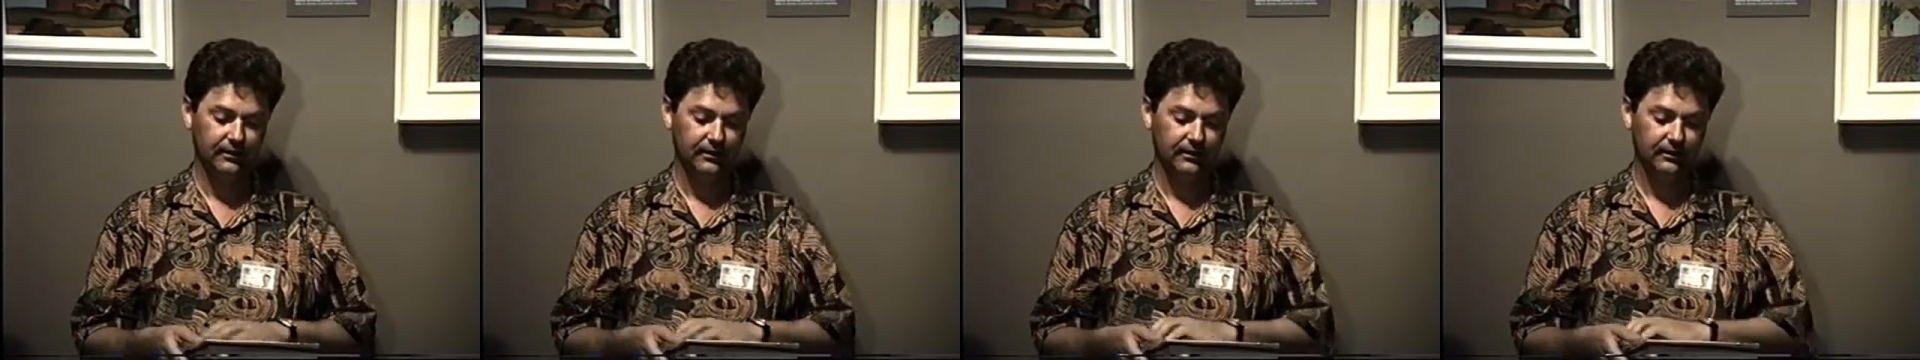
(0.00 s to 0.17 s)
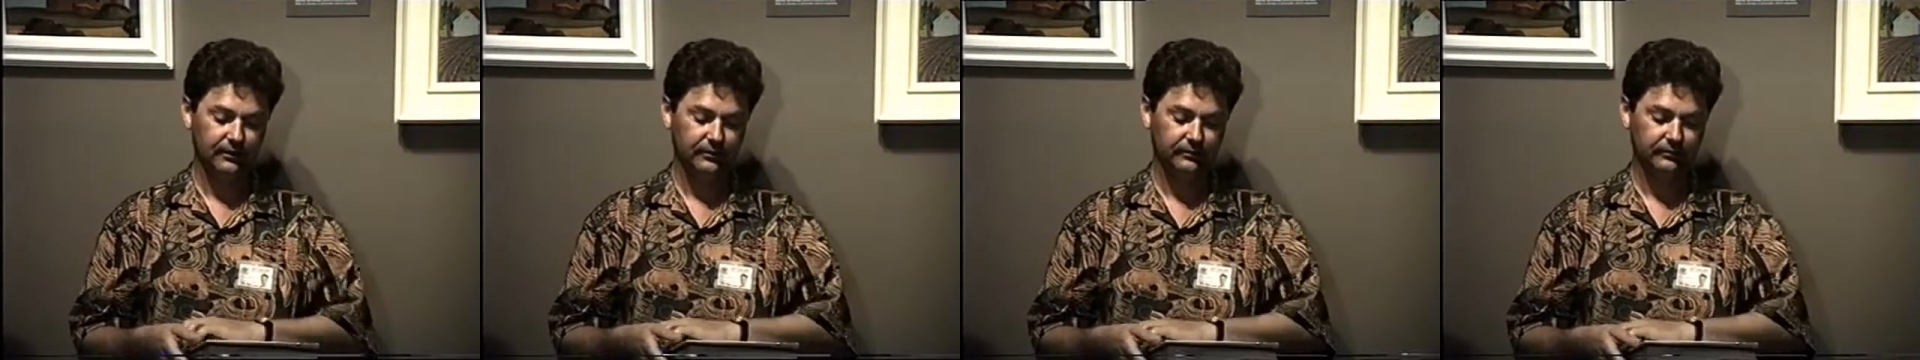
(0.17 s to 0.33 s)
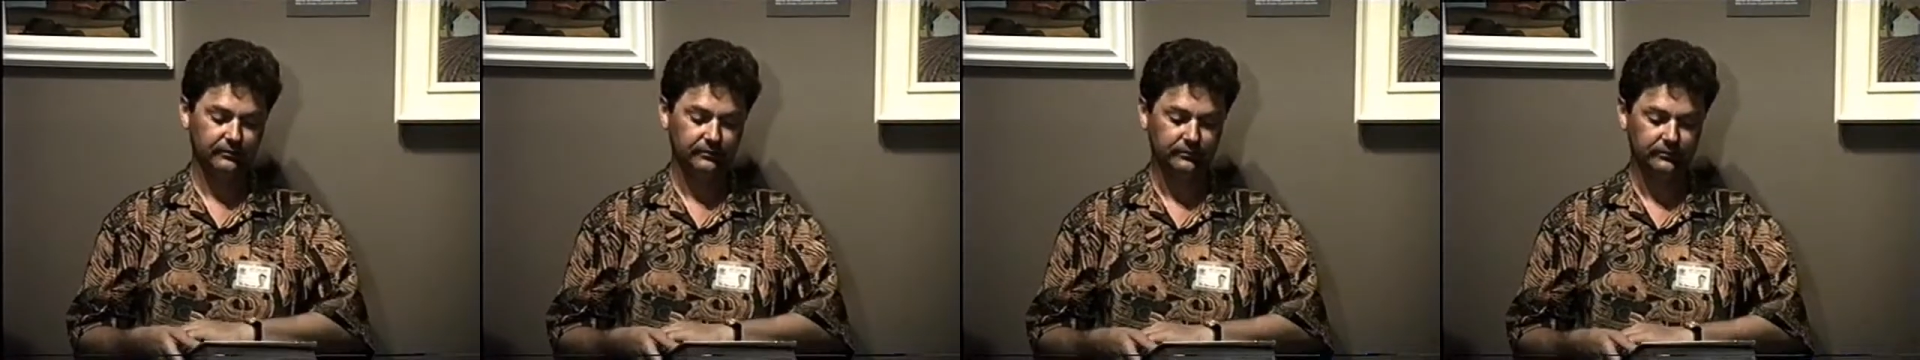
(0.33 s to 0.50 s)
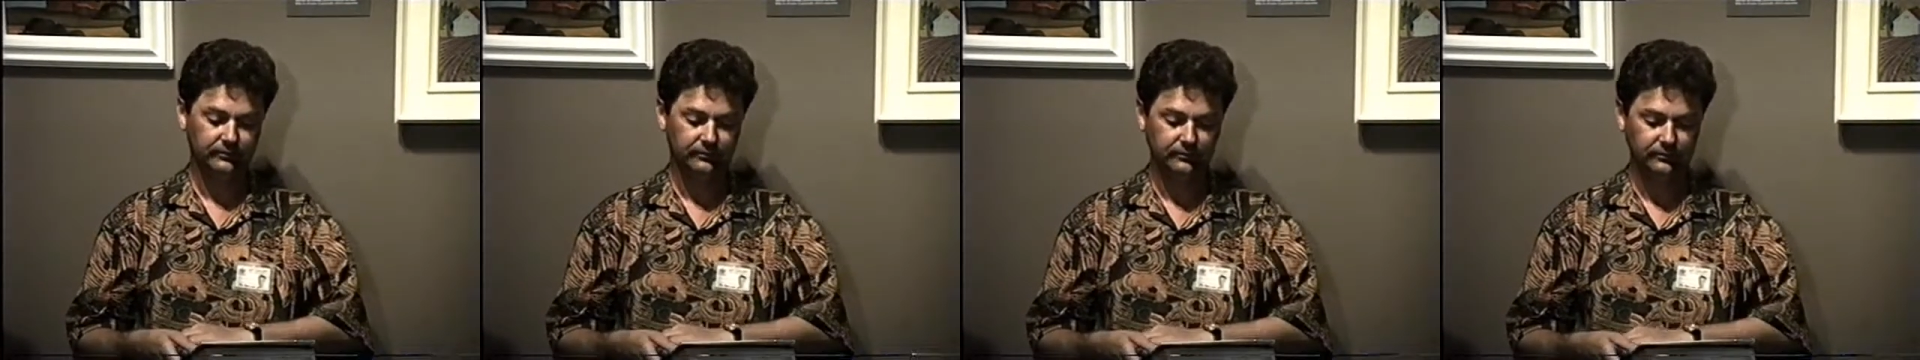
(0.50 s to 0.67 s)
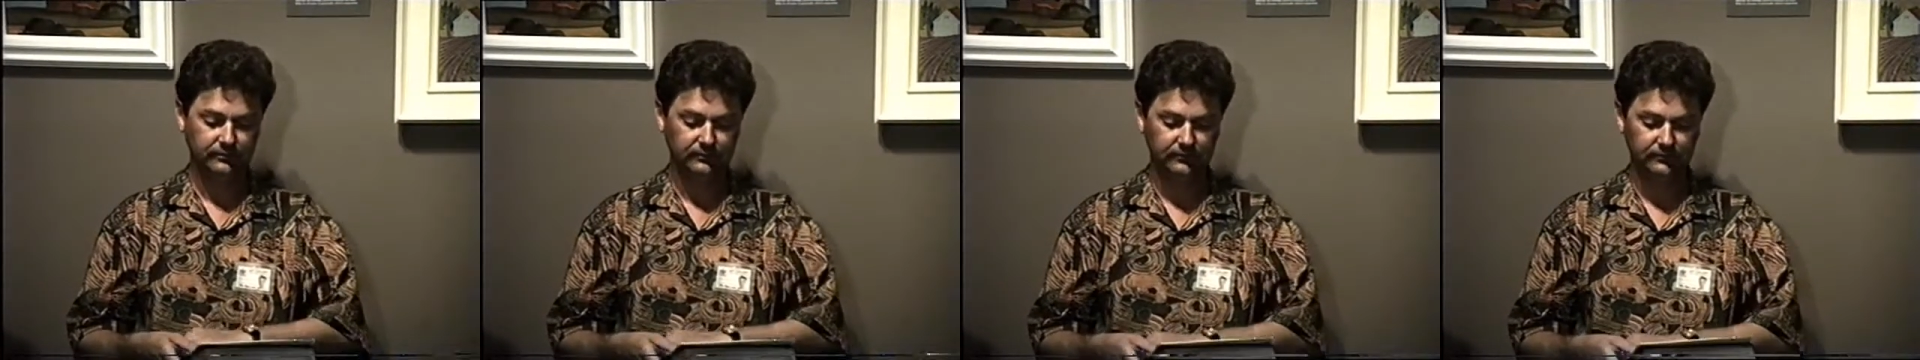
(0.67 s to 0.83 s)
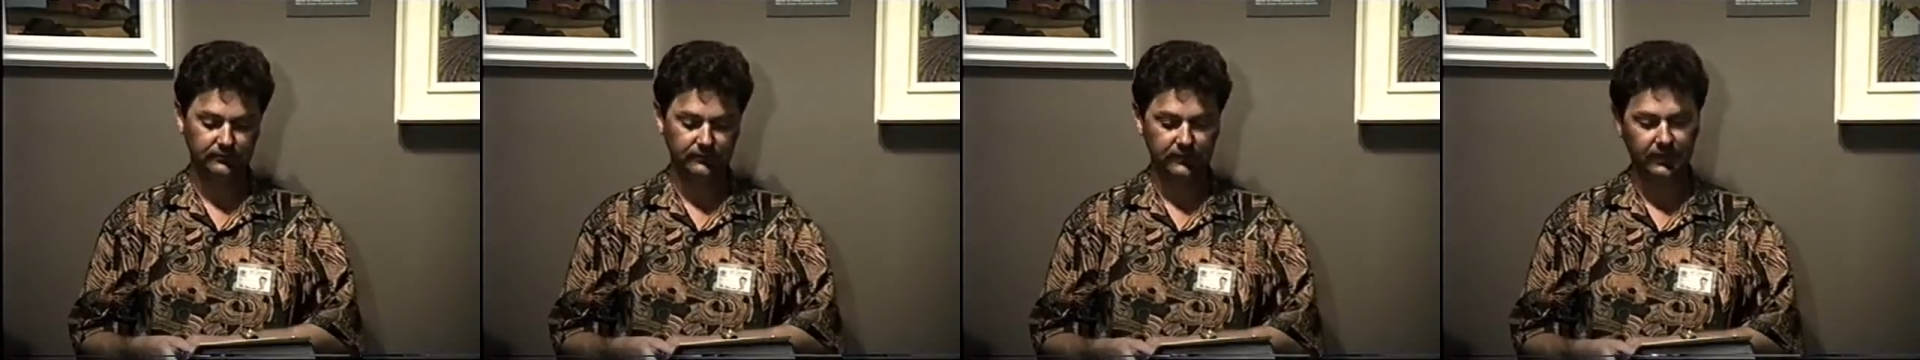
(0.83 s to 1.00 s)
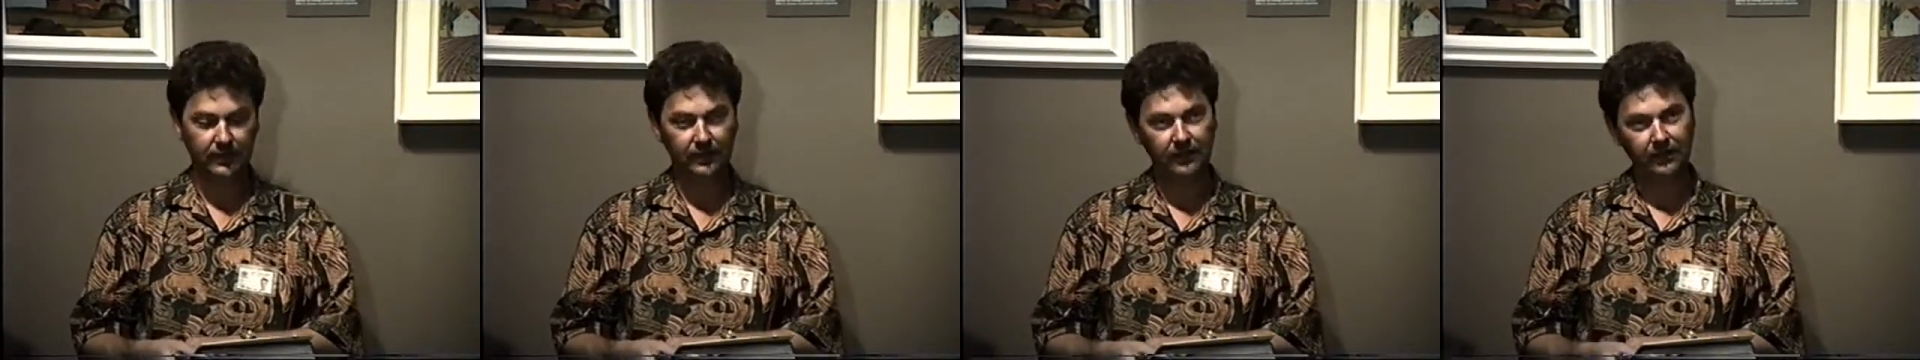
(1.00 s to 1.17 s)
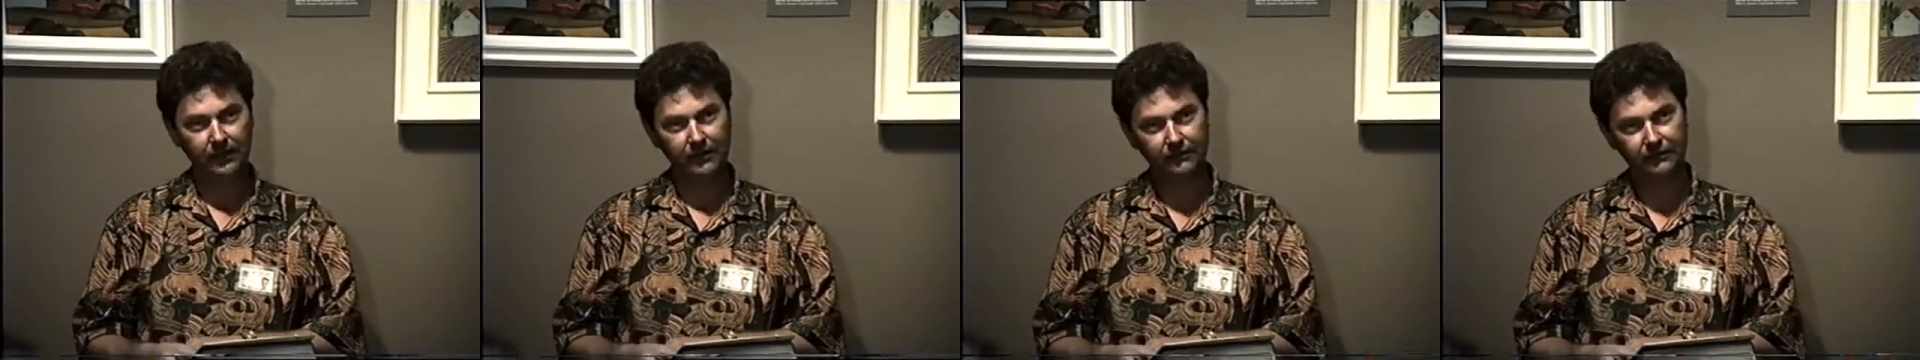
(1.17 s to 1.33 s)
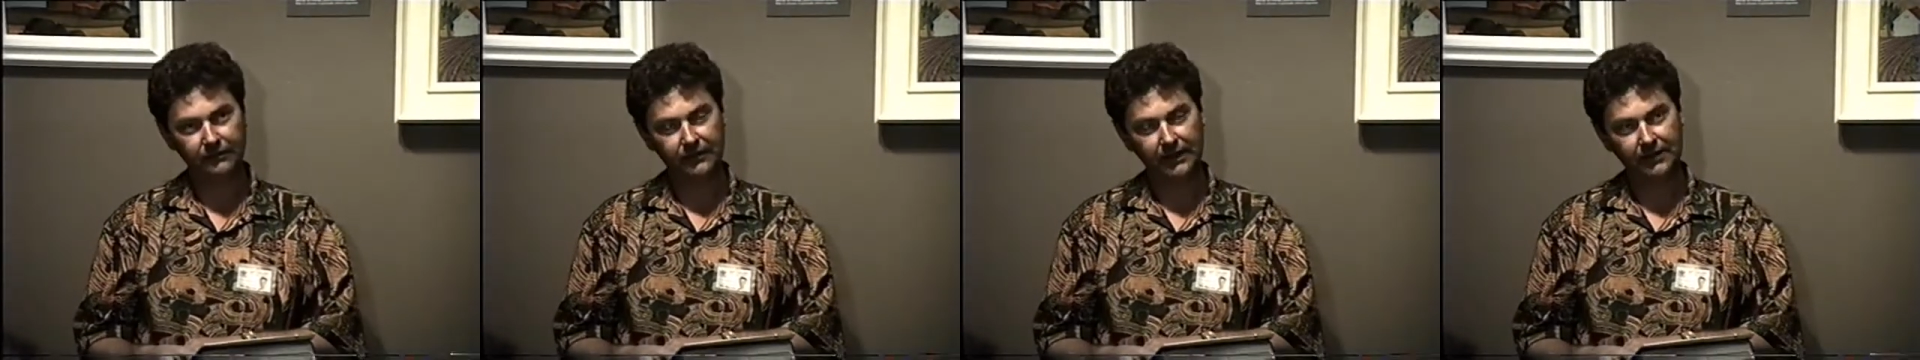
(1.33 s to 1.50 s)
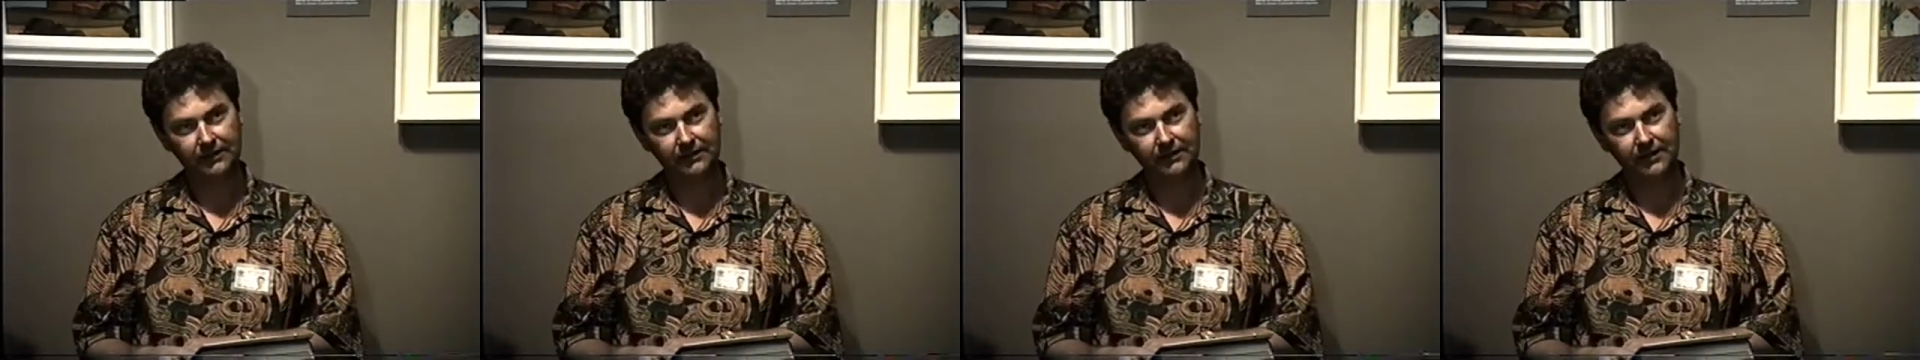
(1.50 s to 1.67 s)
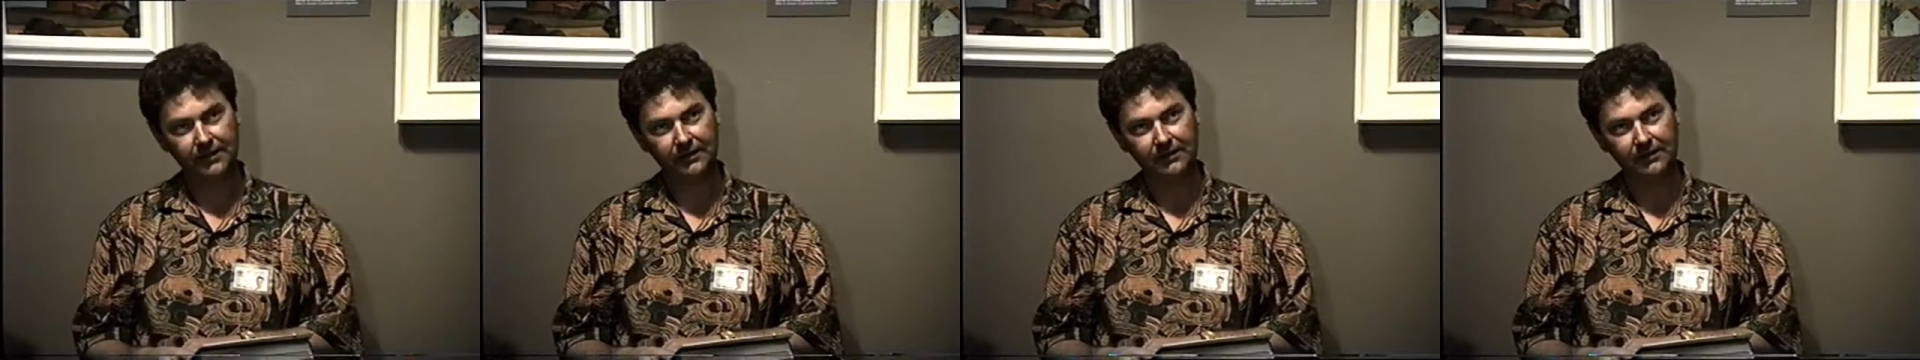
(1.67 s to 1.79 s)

Um, in fact,